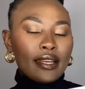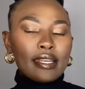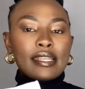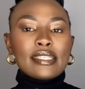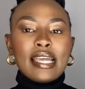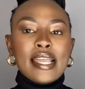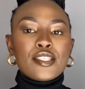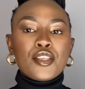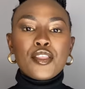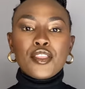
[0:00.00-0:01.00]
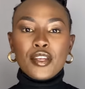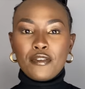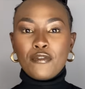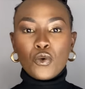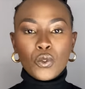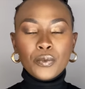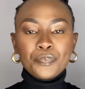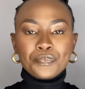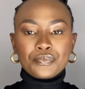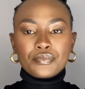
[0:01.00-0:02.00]
it in a size 34.
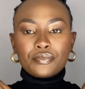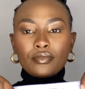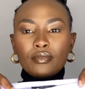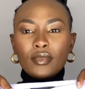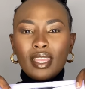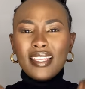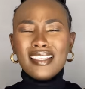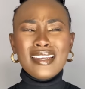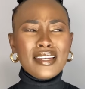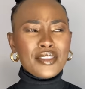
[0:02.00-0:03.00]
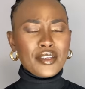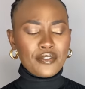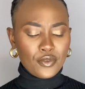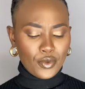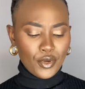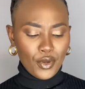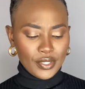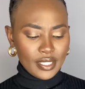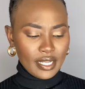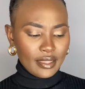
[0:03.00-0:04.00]
Is it in a 34? No,
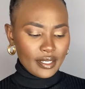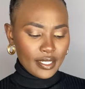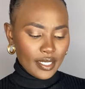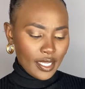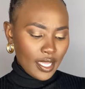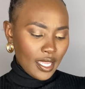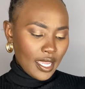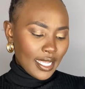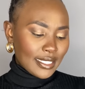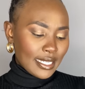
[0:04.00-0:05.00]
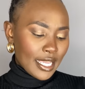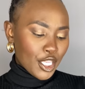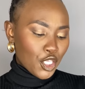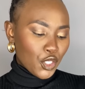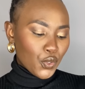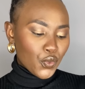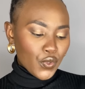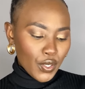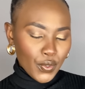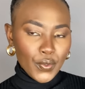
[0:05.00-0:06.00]
it's in a 30. It's in a
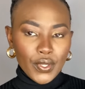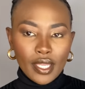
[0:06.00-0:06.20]
Euro